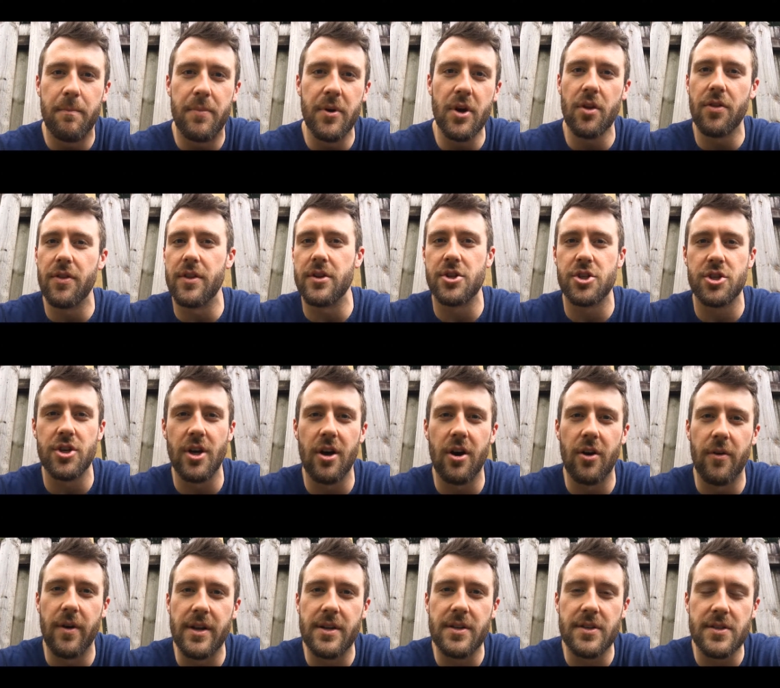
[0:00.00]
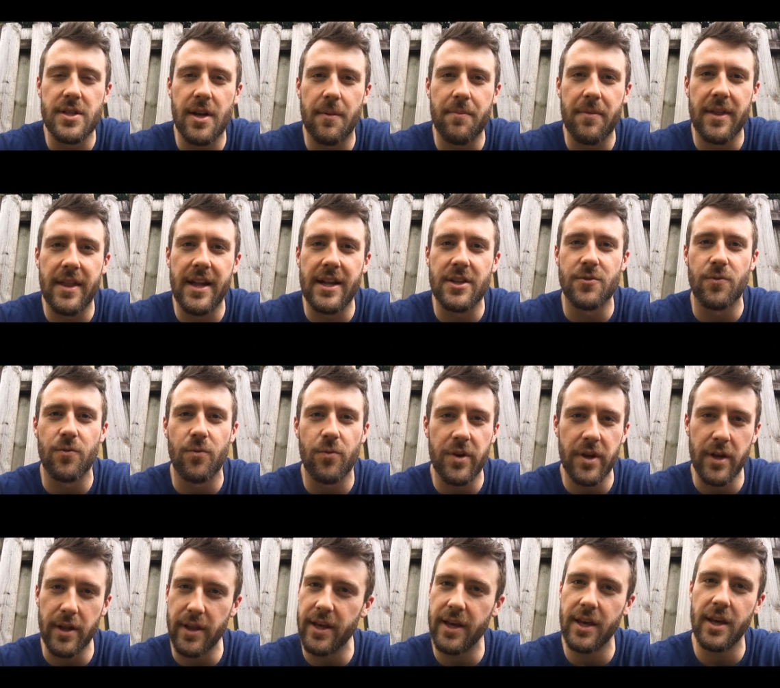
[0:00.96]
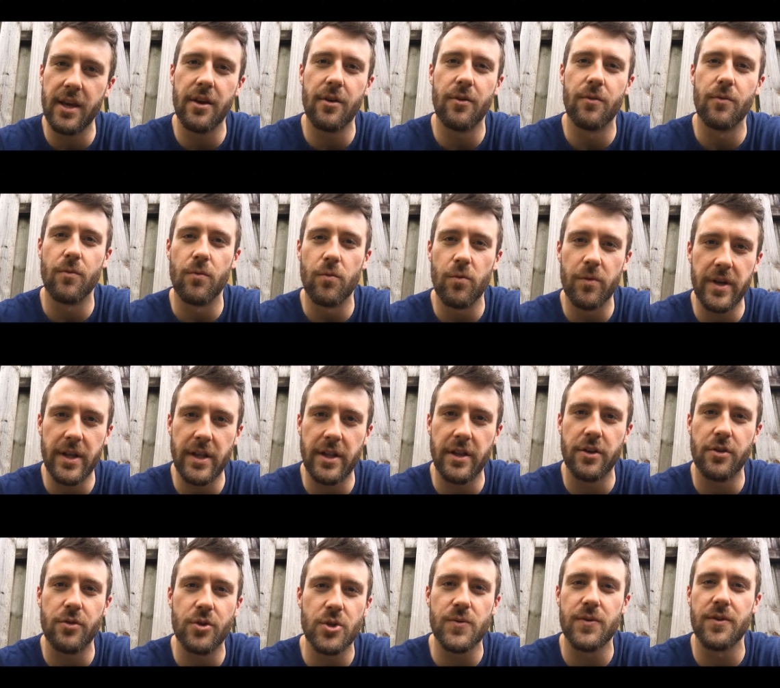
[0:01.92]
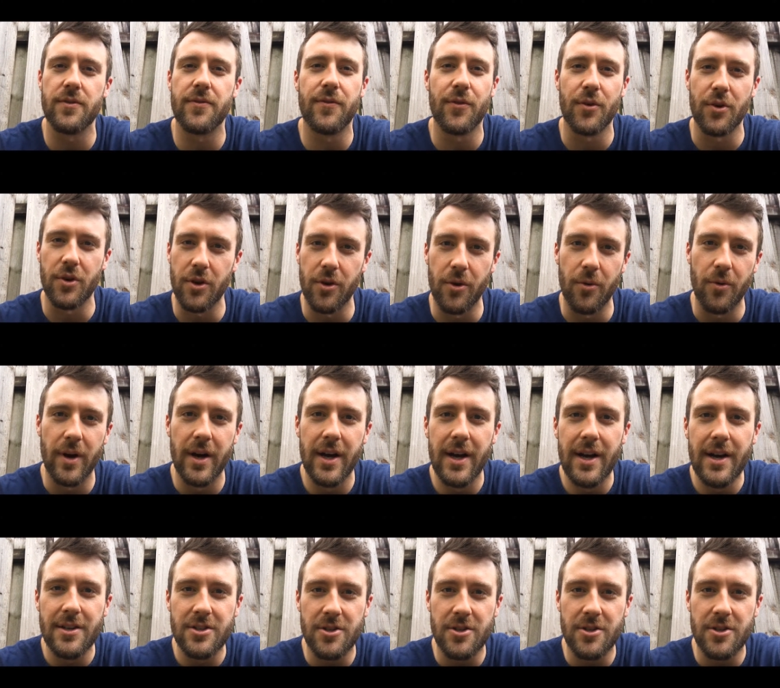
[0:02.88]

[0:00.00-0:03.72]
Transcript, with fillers: build the show into something that's really, really useful for you.